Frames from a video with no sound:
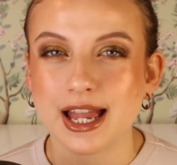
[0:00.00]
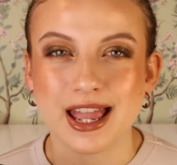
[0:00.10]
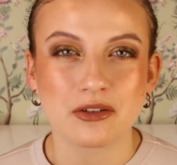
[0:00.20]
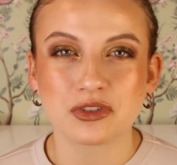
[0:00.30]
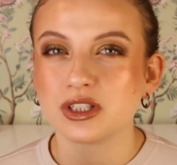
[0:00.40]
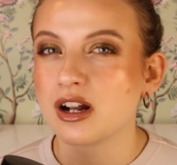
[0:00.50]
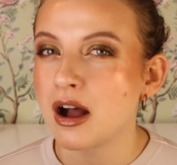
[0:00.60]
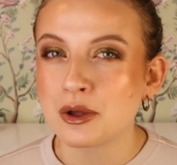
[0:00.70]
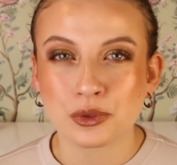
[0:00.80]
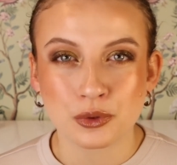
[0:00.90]
I haven't
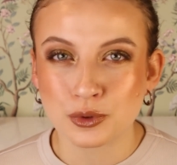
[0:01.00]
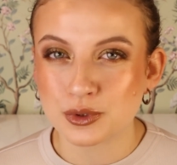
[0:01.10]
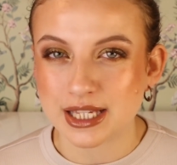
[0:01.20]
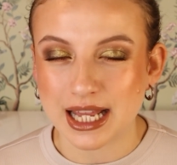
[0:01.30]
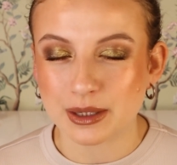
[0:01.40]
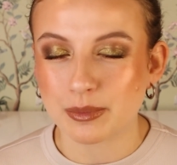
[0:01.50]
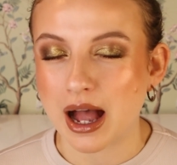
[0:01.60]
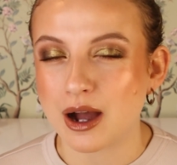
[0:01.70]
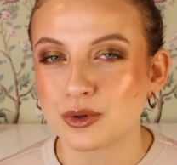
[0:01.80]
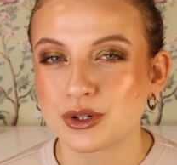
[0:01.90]
gone through setting
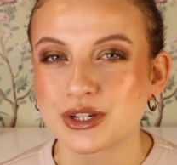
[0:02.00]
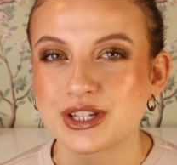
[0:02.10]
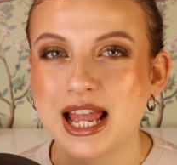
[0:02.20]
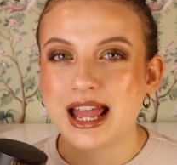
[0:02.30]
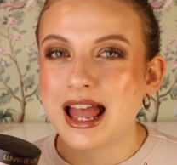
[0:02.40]
powders.